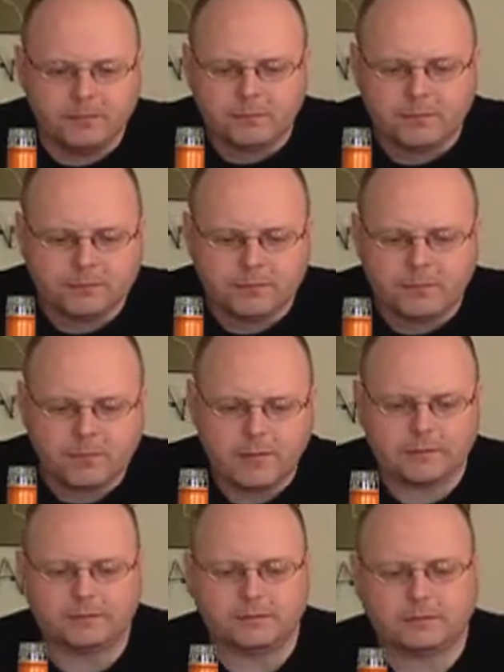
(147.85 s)

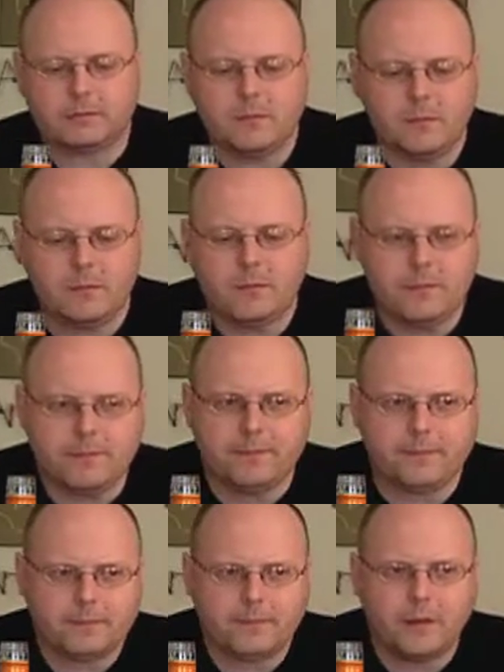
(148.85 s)

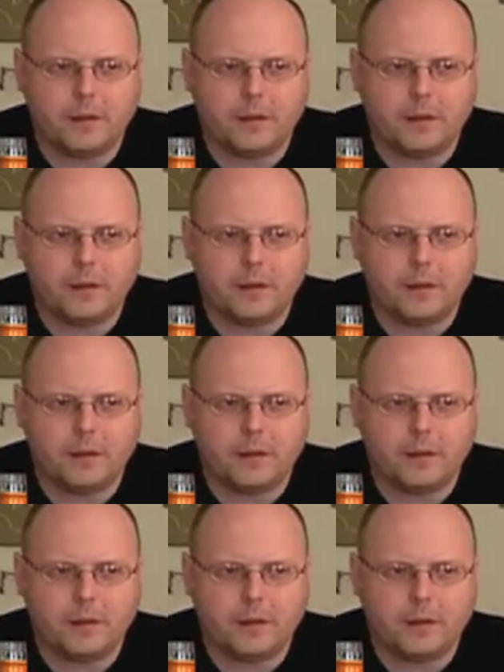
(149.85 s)
[no speech]